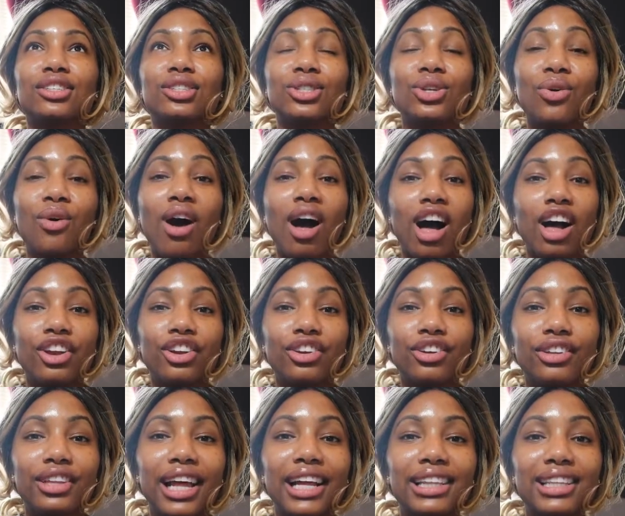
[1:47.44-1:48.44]
so
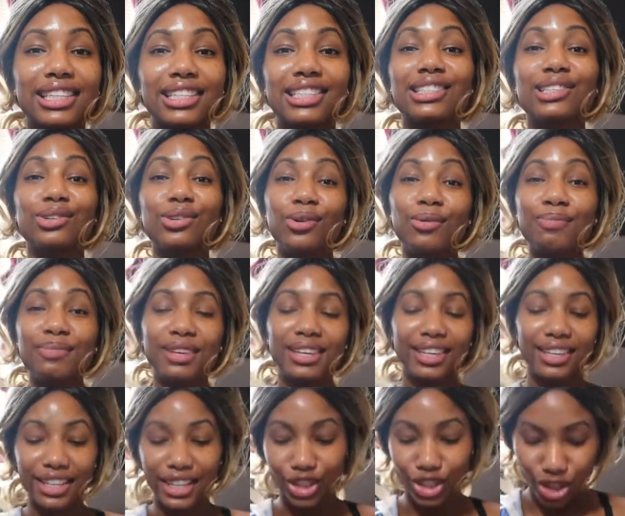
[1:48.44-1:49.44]
honored that this little
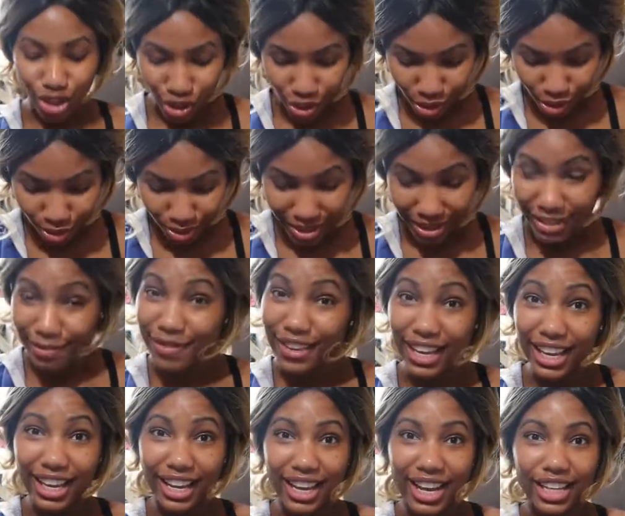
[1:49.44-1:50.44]
being chose
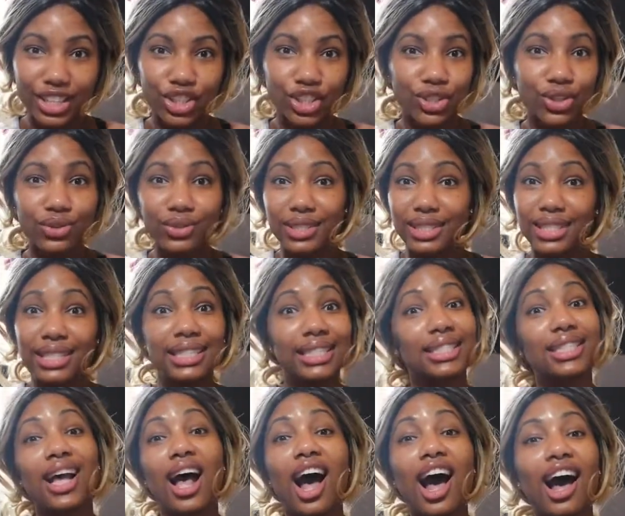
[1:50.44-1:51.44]
me and chose
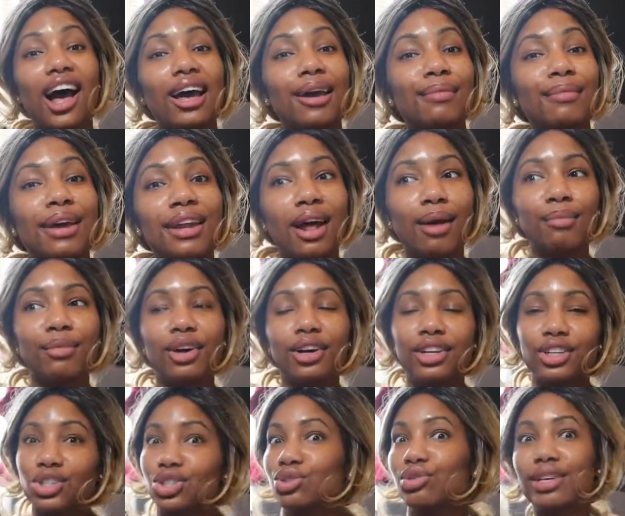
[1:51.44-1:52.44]
this time, and I'm
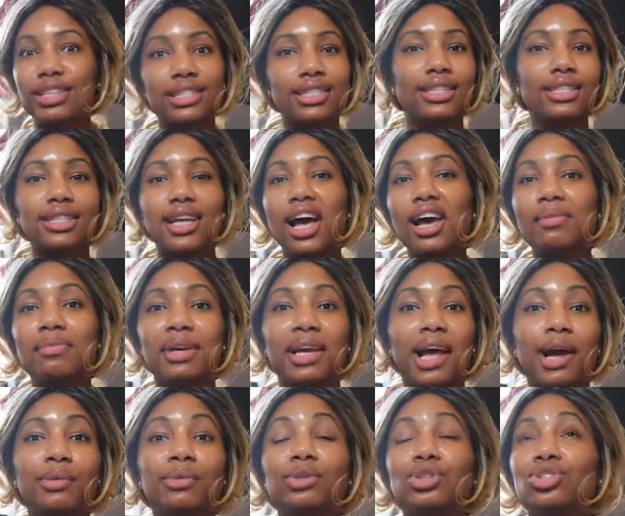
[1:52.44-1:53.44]
gonna trust the timing.
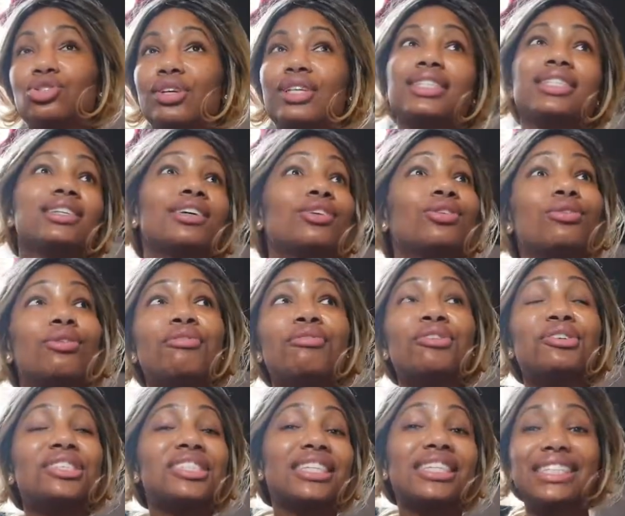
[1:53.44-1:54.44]
I will trust the
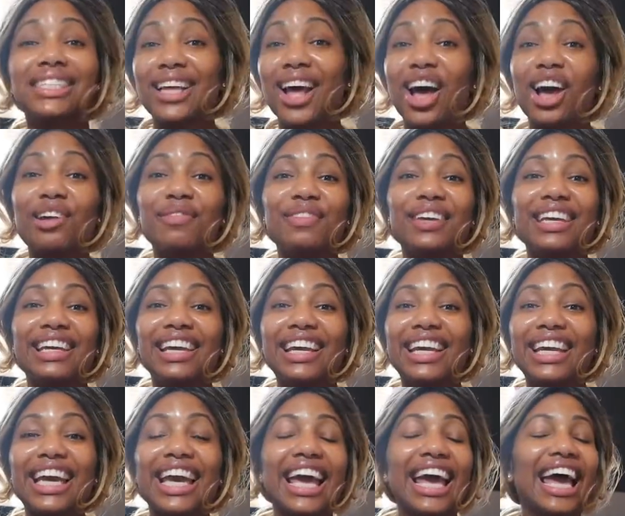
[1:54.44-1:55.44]
universe's timing